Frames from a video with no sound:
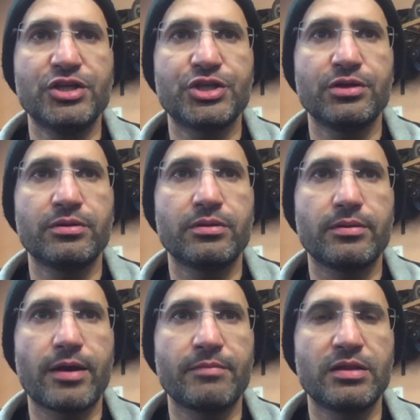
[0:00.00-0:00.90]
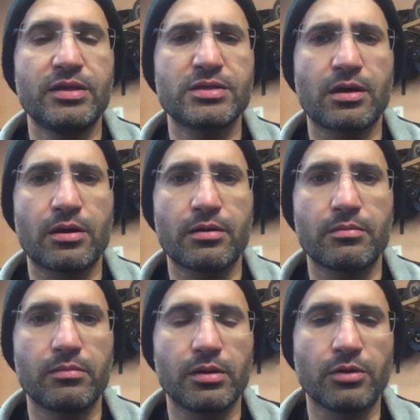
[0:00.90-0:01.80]
engine. I mean, these are
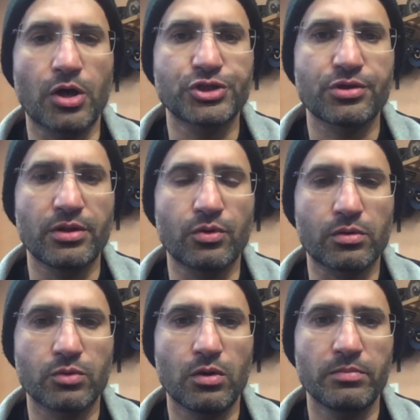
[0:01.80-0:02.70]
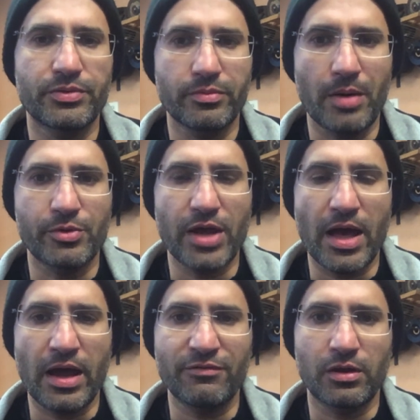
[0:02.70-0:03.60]
larger than normal, but remember
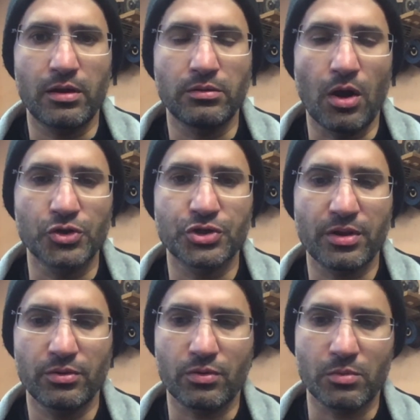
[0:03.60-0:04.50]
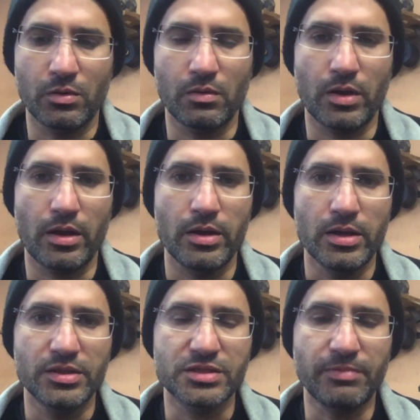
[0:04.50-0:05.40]
I have a larger than normal
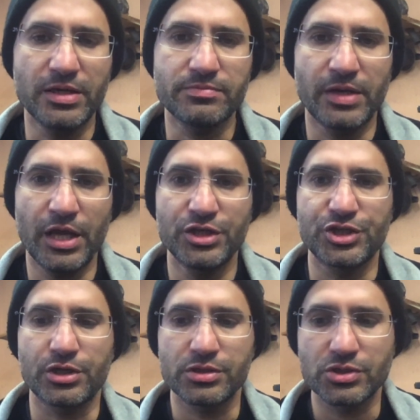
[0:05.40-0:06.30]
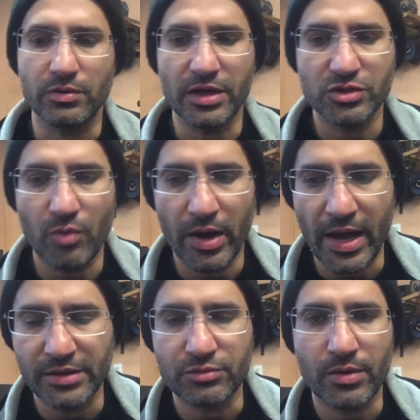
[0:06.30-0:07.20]
displacement engine, so that is why I
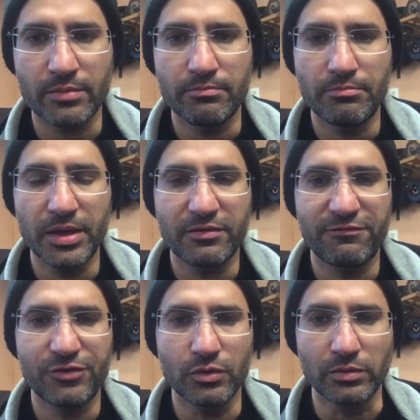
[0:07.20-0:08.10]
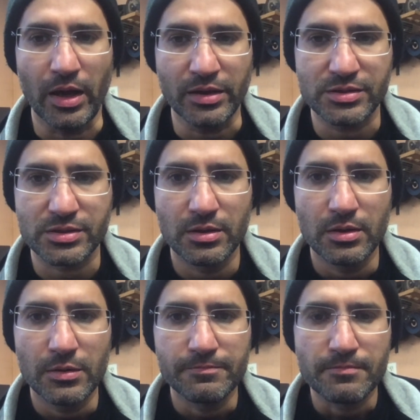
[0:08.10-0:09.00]
had to run big fuel lines.
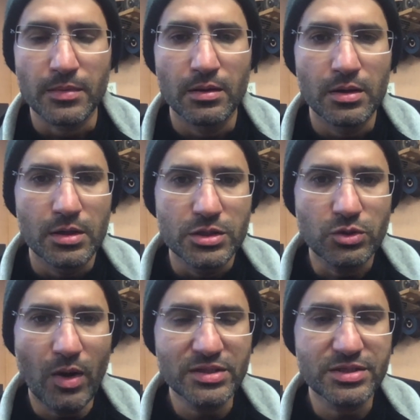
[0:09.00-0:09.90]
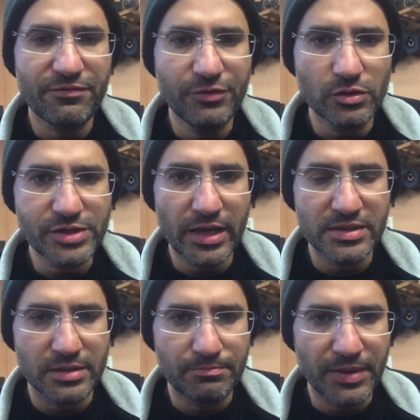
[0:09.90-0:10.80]
So once the fuel tank is in